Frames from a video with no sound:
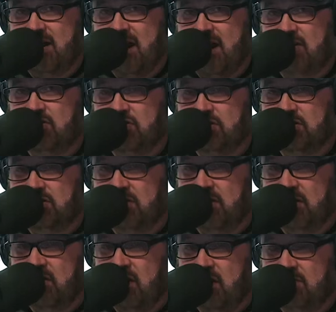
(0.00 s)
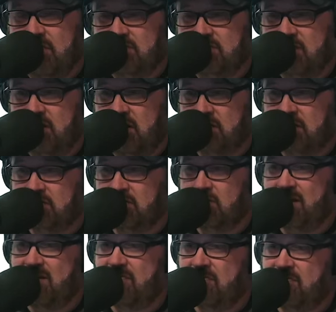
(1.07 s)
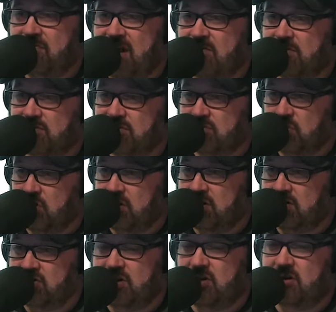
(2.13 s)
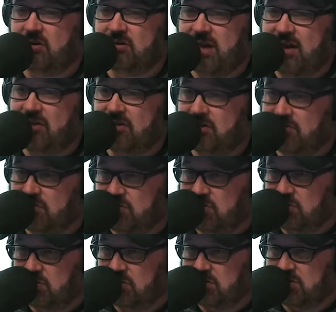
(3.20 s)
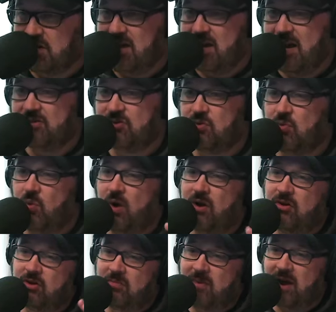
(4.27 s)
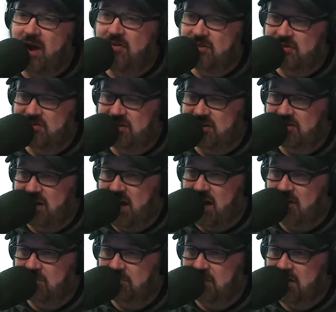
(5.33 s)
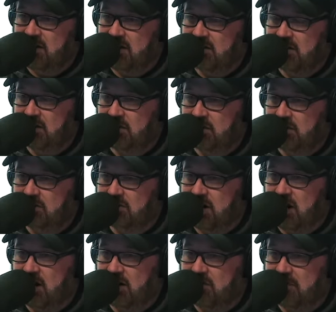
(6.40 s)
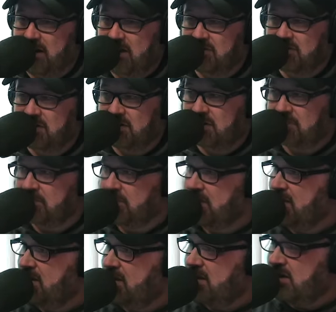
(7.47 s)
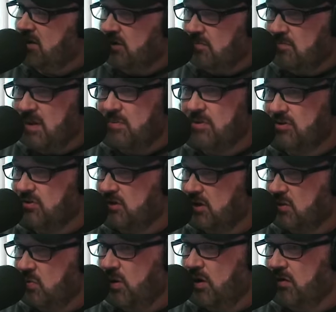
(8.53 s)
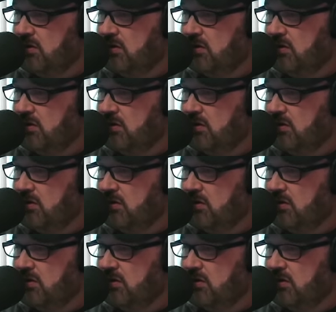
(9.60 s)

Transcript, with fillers: hijinks of SNL. Like, do you have a favorite story? Because you hear a lot of different stories. Is there one in your mind that sticks out? Like talking about, you know, maybe it's like one of